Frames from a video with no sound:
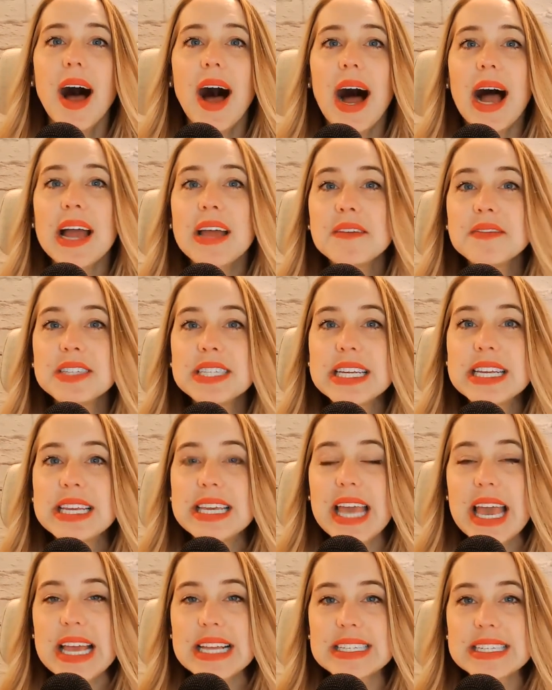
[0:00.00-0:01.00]
I've seen
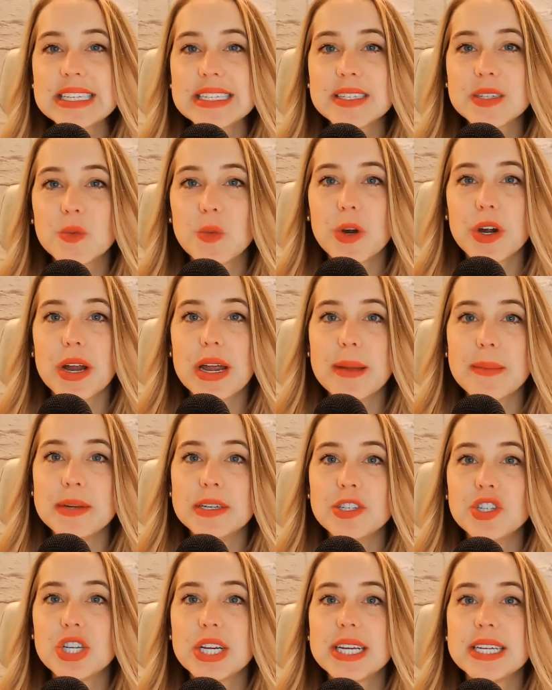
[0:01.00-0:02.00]
cases where
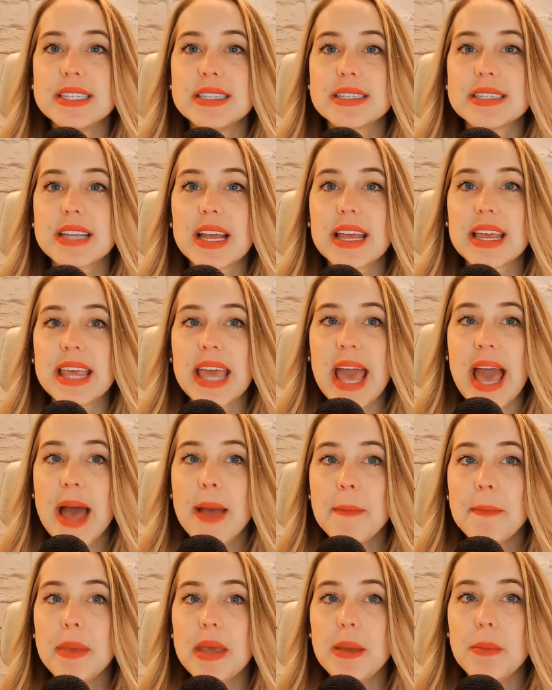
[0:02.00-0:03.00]
images
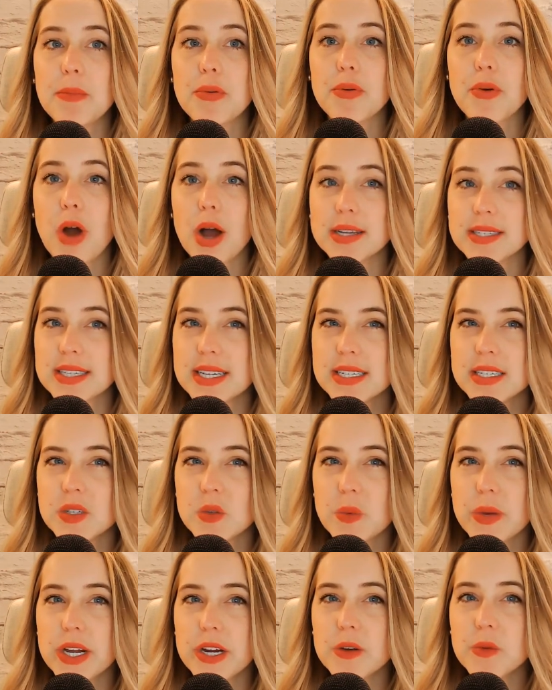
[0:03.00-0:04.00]
can be processed
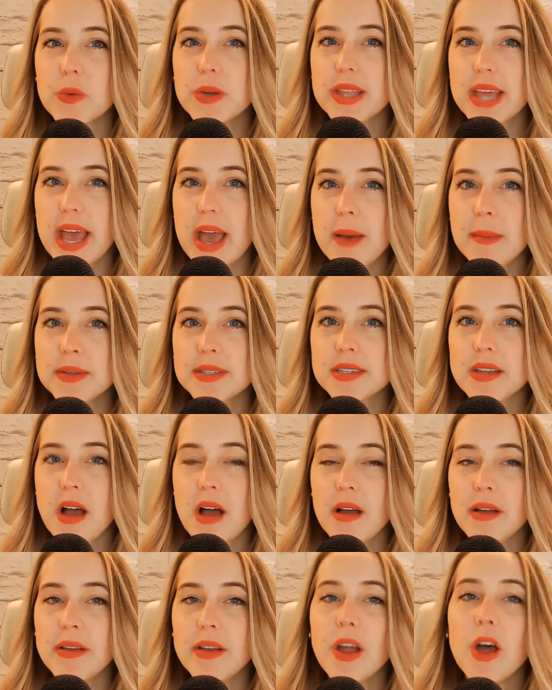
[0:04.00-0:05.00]
weird with
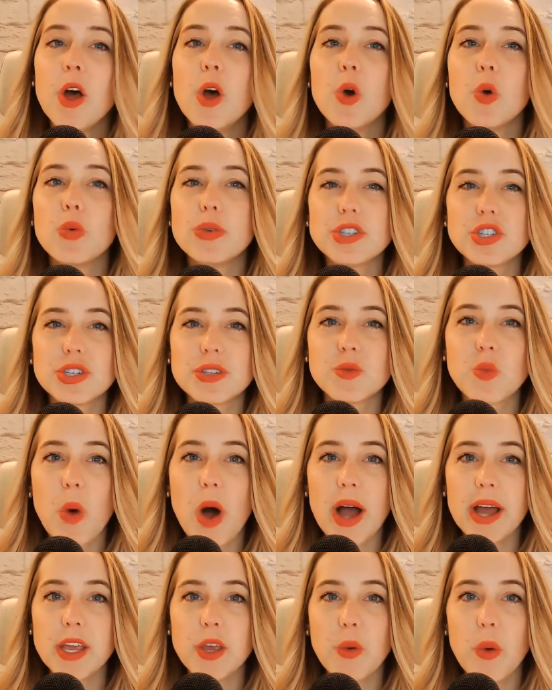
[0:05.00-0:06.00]
Amazon, which is
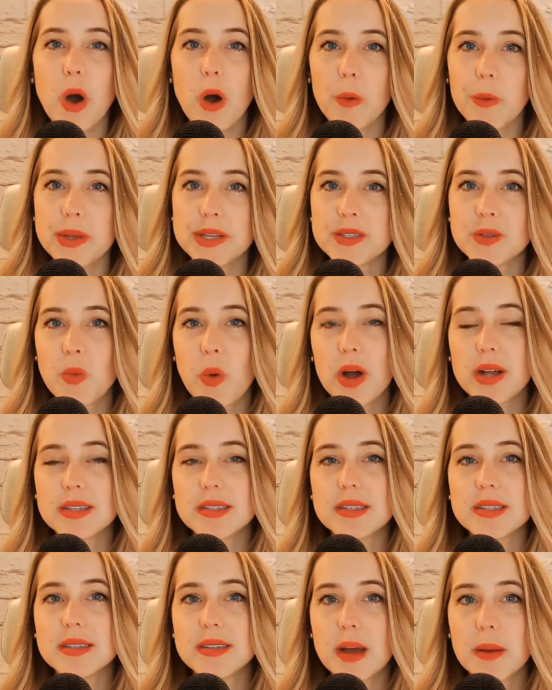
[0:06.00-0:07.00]
why you always want
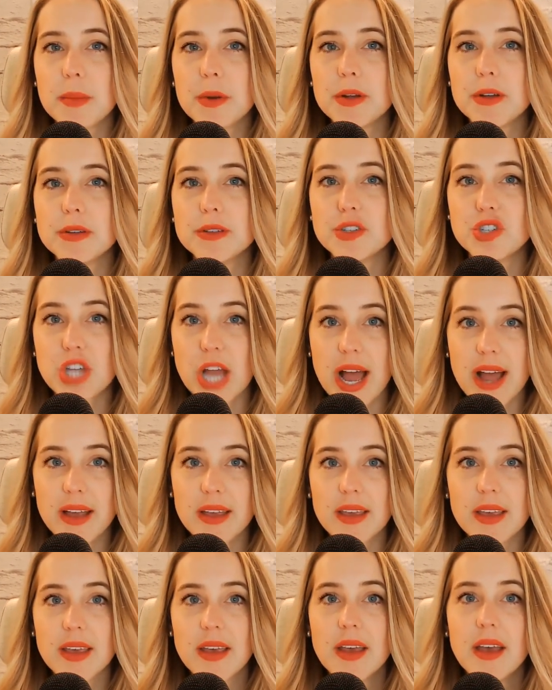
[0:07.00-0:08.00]
to double
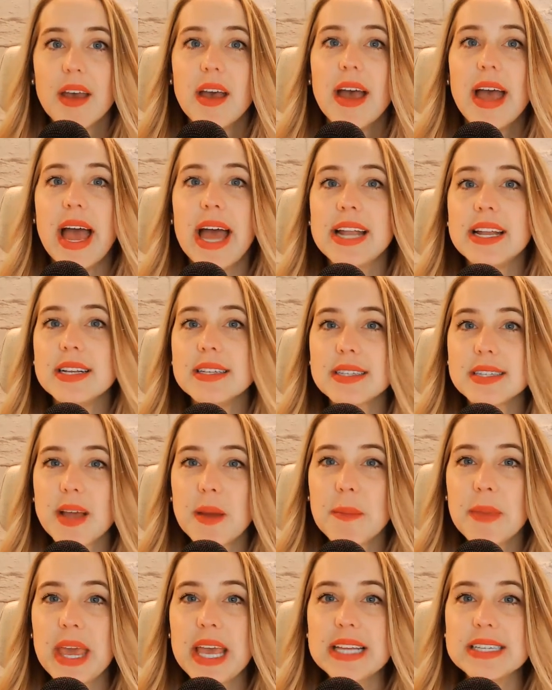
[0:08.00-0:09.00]
check. And in
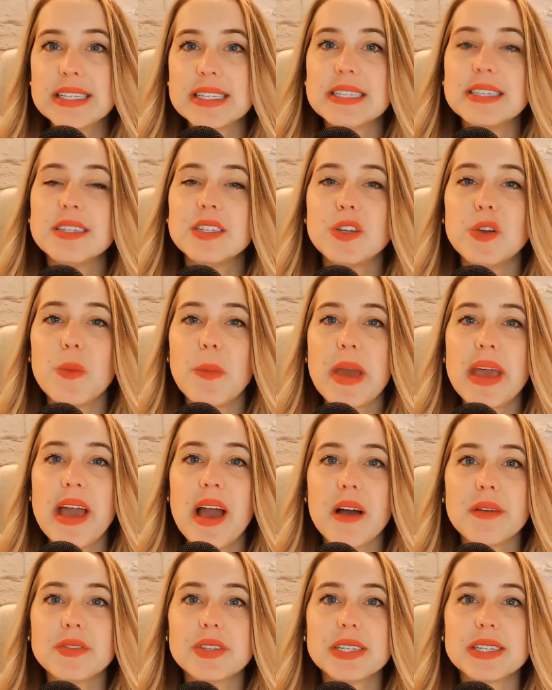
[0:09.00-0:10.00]
some cases, you may
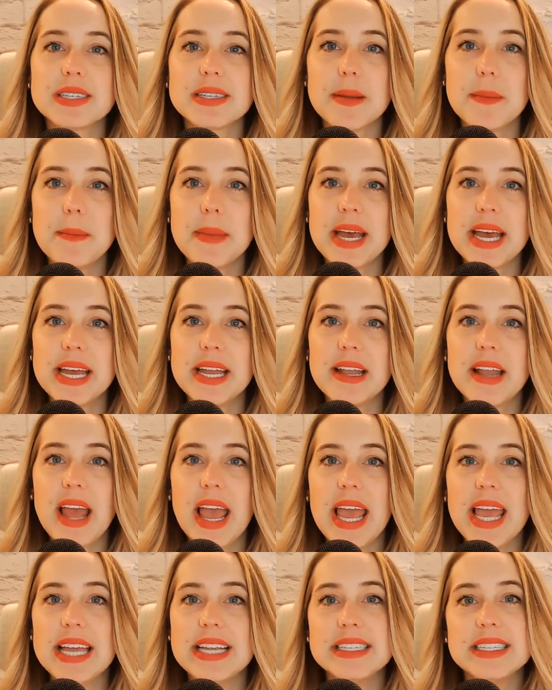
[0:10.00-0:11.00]
have to submit
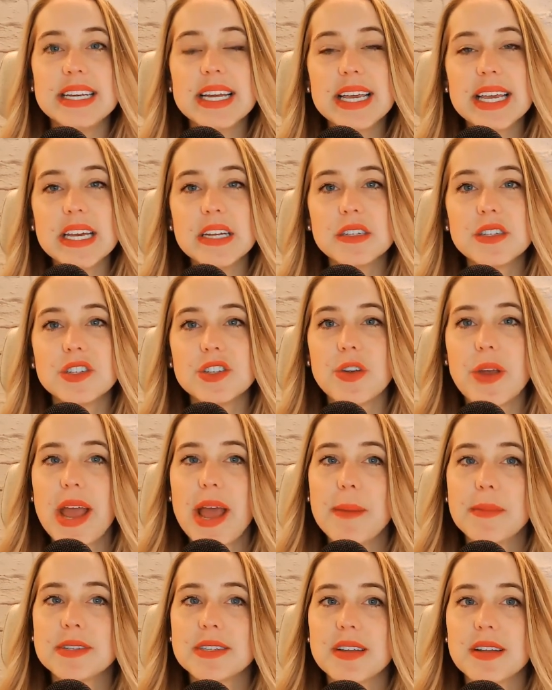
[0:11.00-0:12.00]
a ticket to
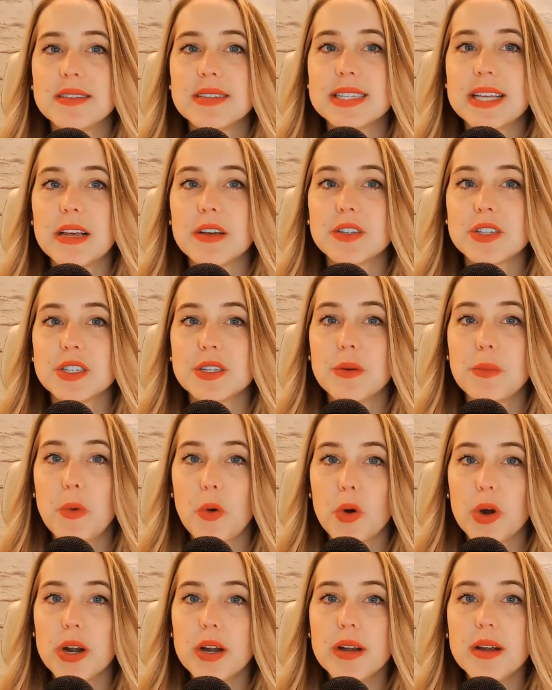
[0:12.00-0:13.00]
Amazon Seller
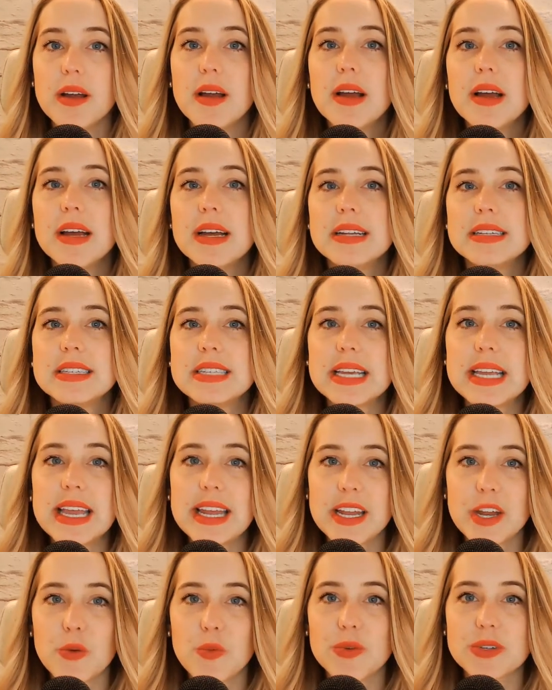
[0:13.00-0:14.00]
Support to get
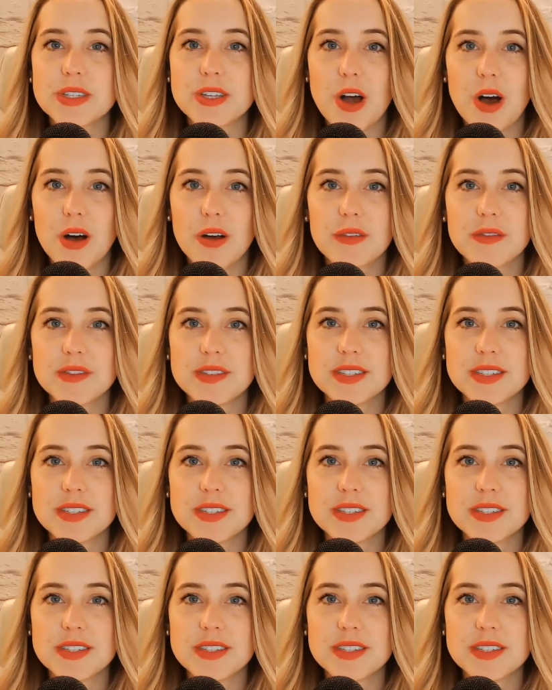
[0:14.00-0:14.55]
it resolved.